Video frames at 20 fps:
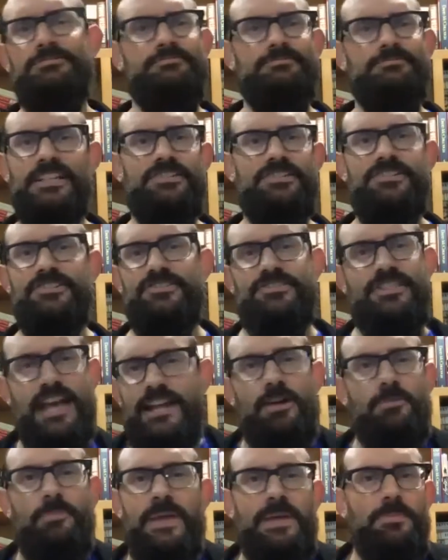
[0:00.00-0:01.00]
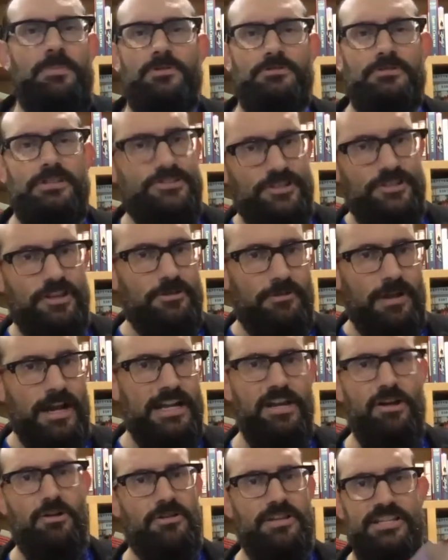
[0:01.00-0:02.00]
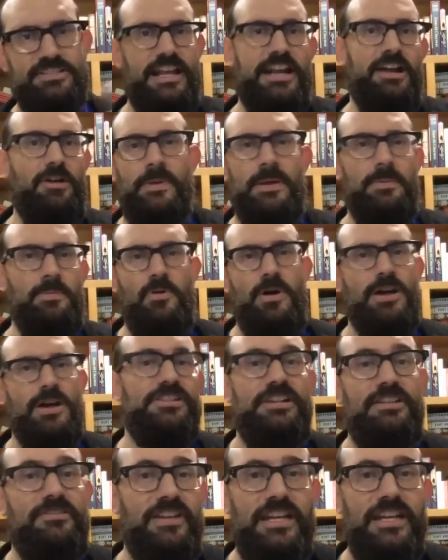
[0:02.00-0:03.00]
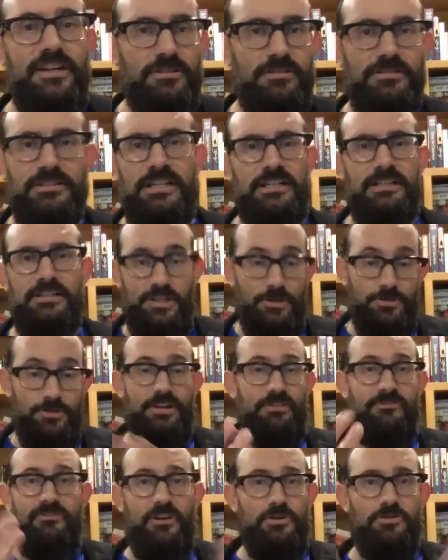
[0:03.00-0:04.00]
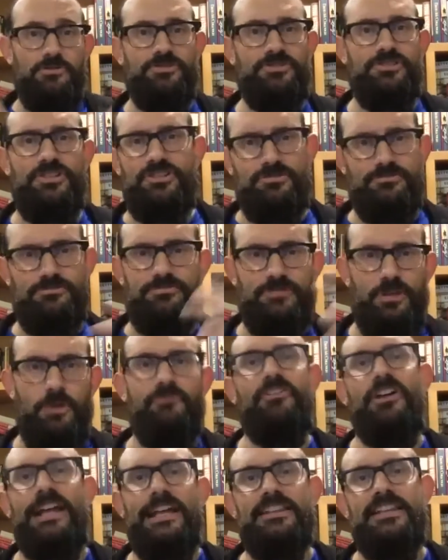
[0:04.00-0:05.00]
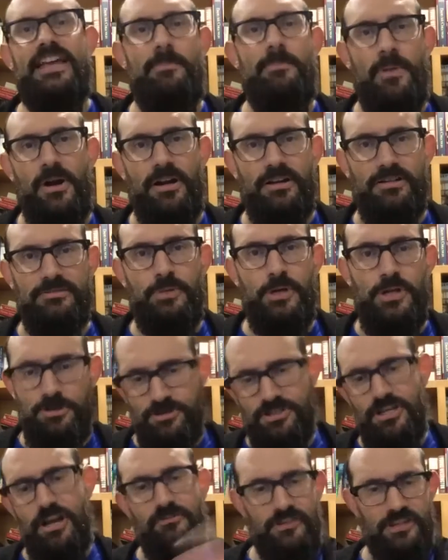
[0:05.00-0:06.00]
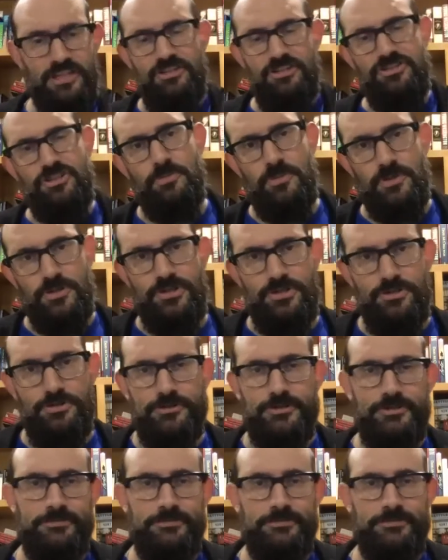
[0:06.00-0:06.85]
that's just not how people listen to the radio, or that's not how people watch TV or use their phones. Just don't forget that part. Put yourself in the consumer's shoes.